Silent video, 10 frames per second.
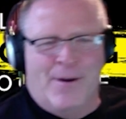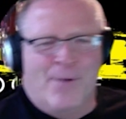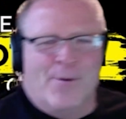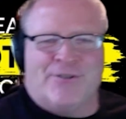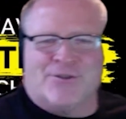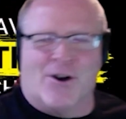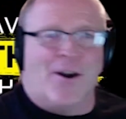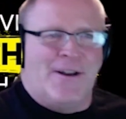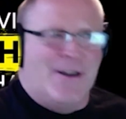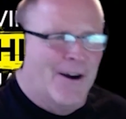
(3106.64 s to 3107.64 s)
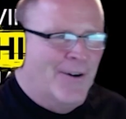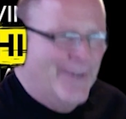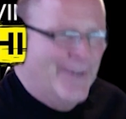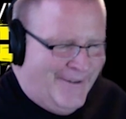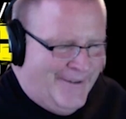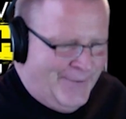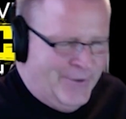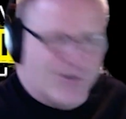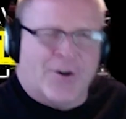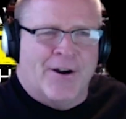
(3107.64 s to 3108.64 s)
we started young. We
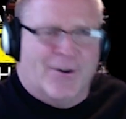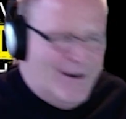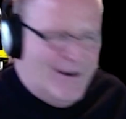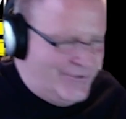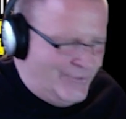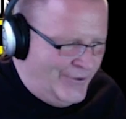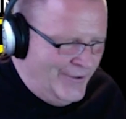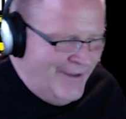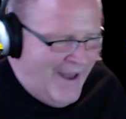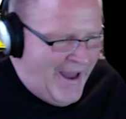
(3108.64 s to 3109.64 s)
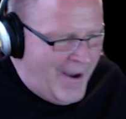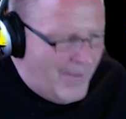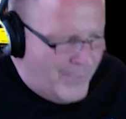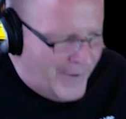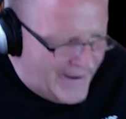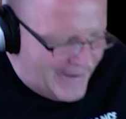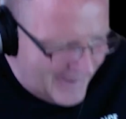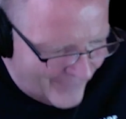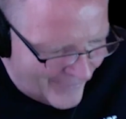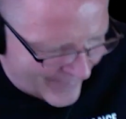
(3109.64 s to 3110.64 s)
started in grade school. But
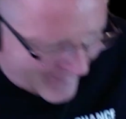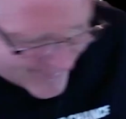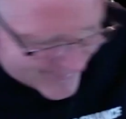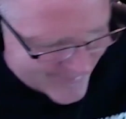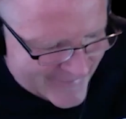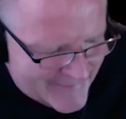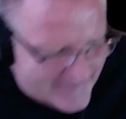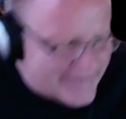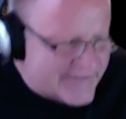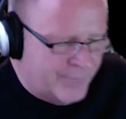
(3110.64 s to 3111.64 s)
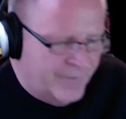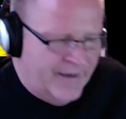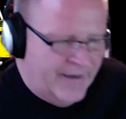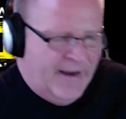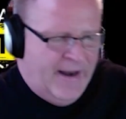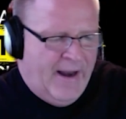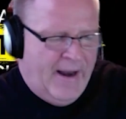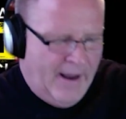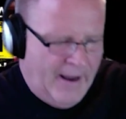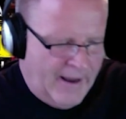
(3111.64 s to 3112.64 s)
when I look at the discipline,
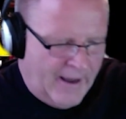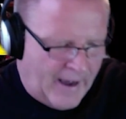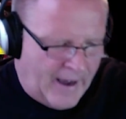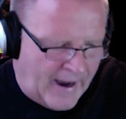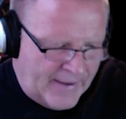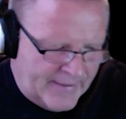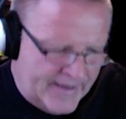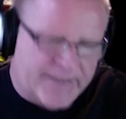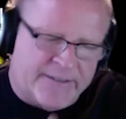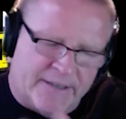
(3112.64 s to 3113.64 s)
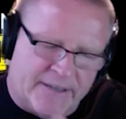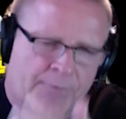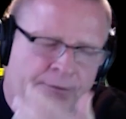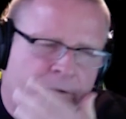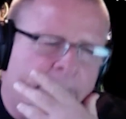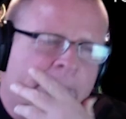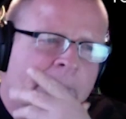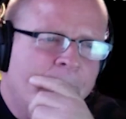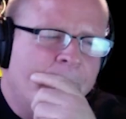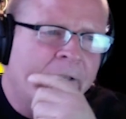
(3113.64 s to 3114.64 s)
I think it's tougher.
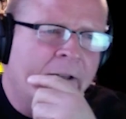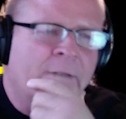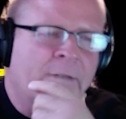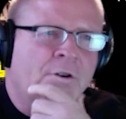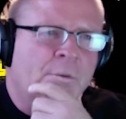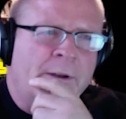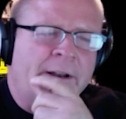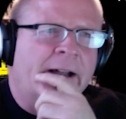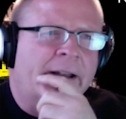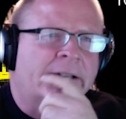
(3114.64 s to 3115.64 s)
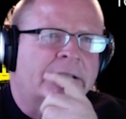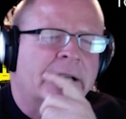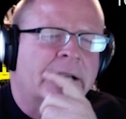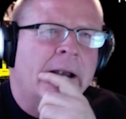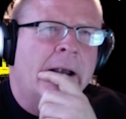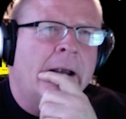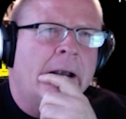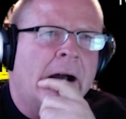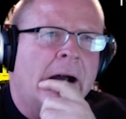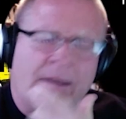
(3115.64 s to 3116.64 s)
I'd love your opinion on this.
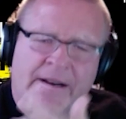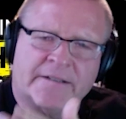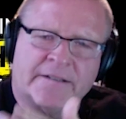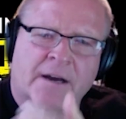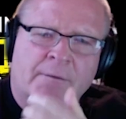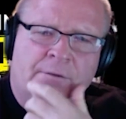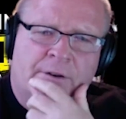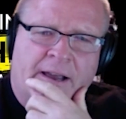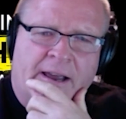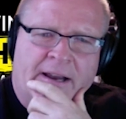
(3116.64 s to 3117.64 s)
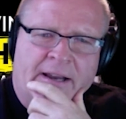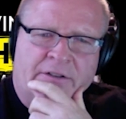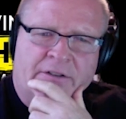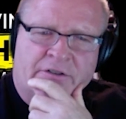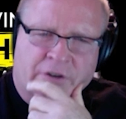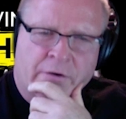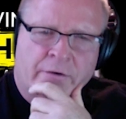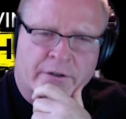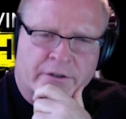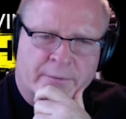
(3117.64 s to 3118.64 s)
I think it's tougher today in
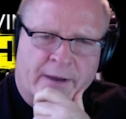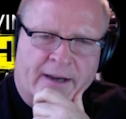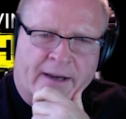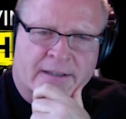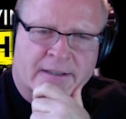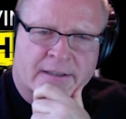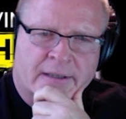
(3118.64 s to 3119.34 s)
certain respects